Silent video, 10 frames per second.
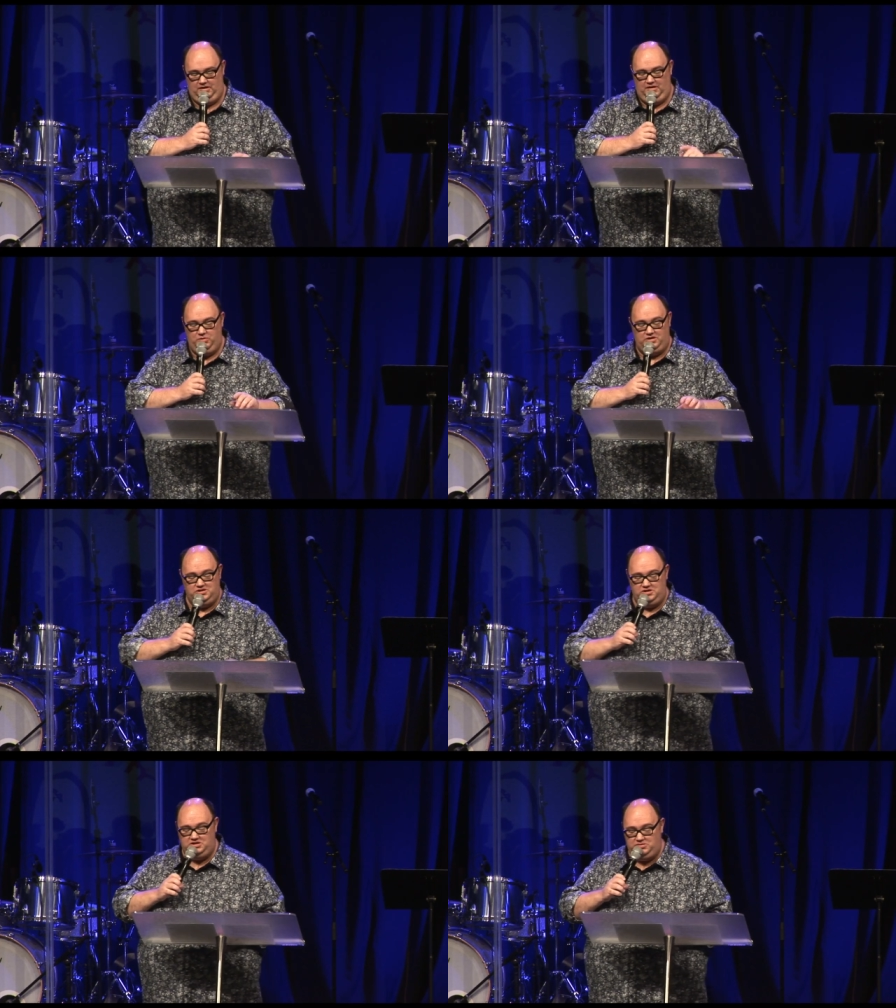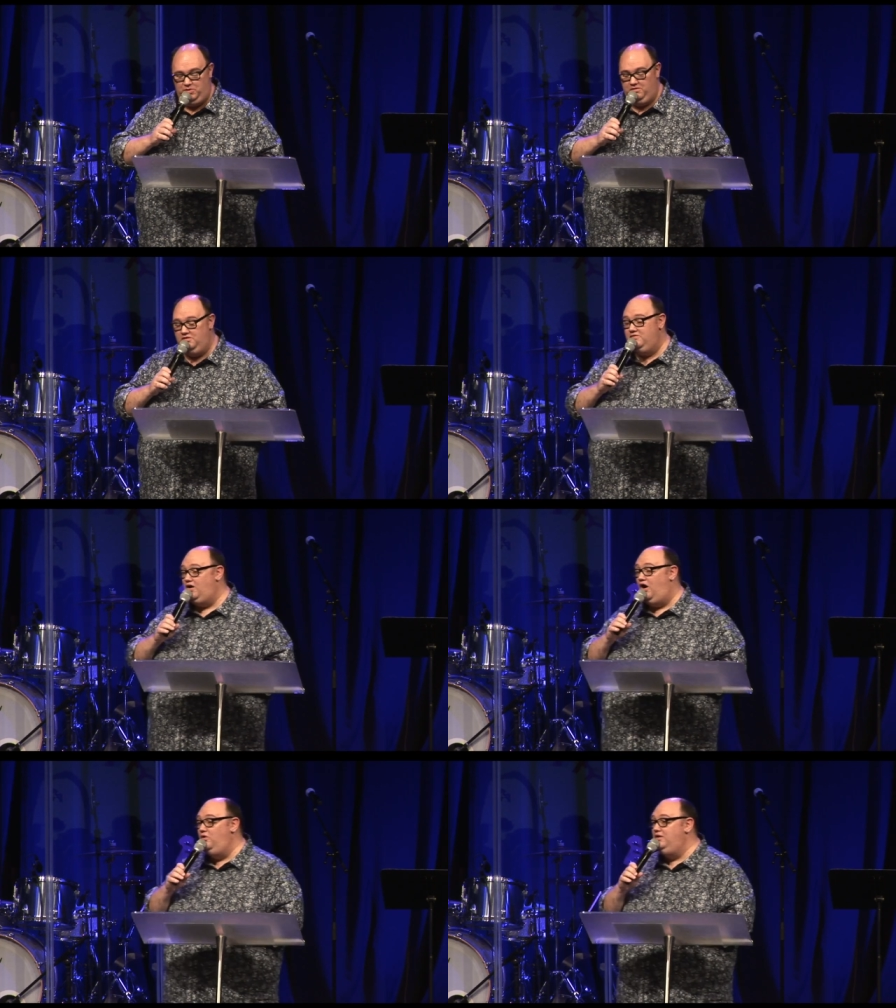Because the spirit of the
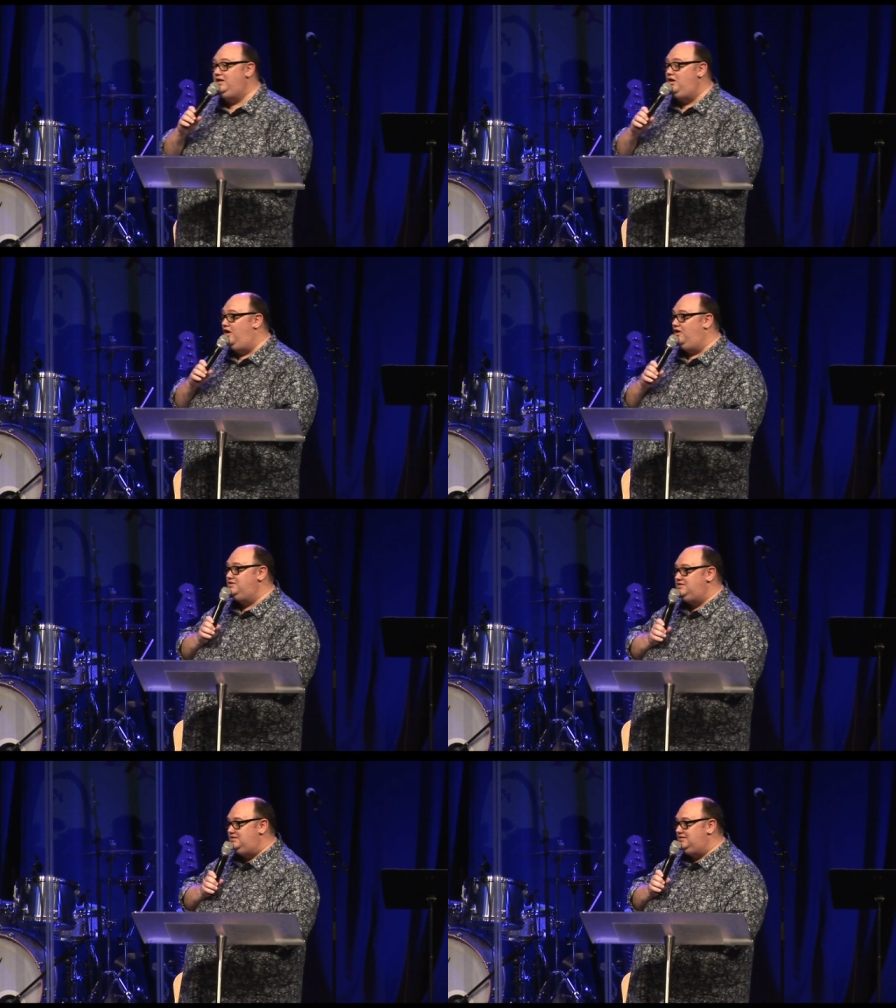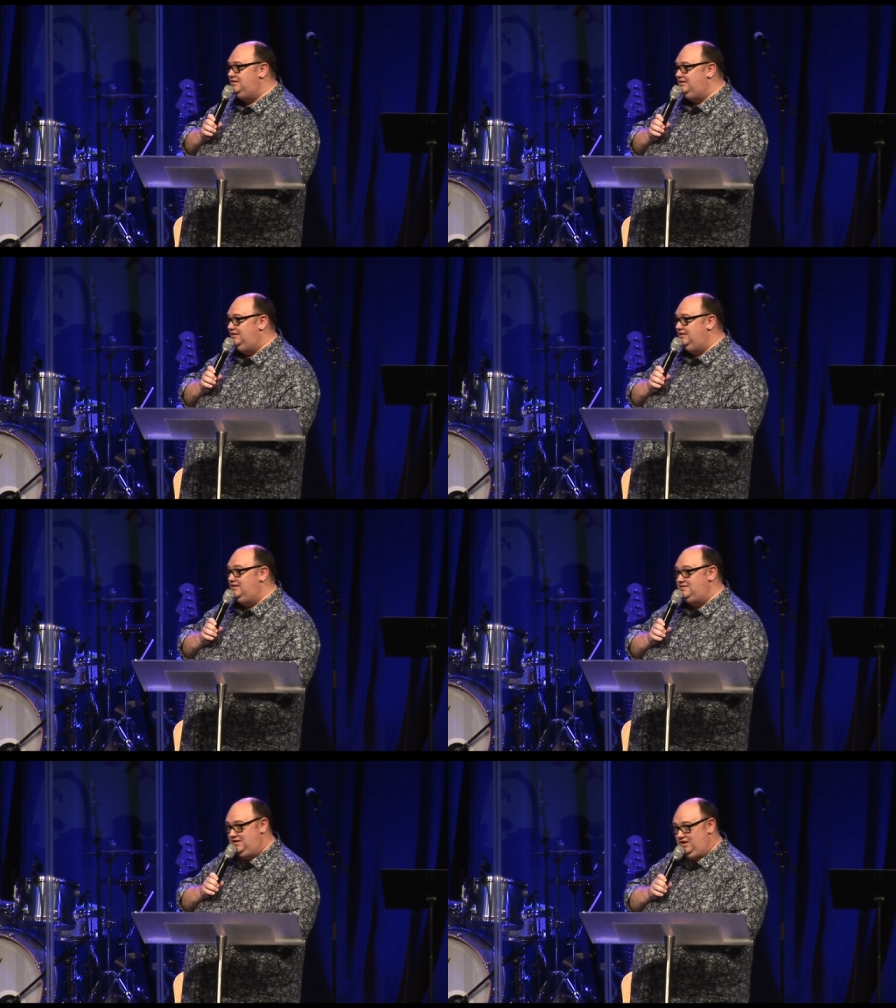holy gods
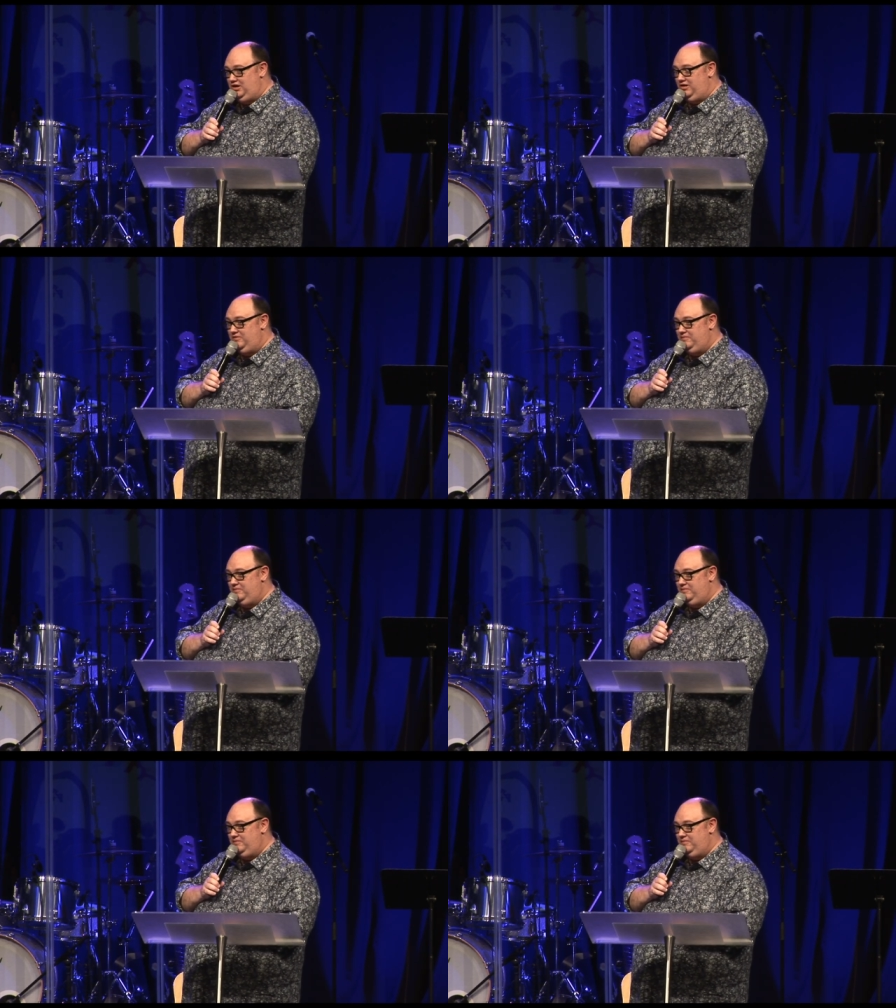is in you.